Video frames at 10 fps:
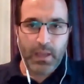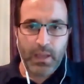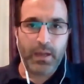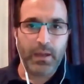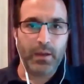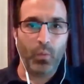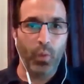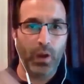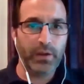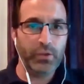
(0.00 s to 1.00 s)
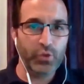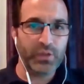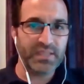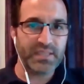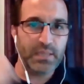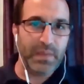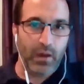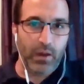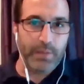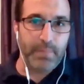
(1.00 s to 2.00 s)
Uh, one you can see
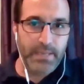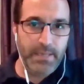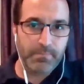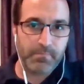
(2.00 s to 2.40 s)
behind me,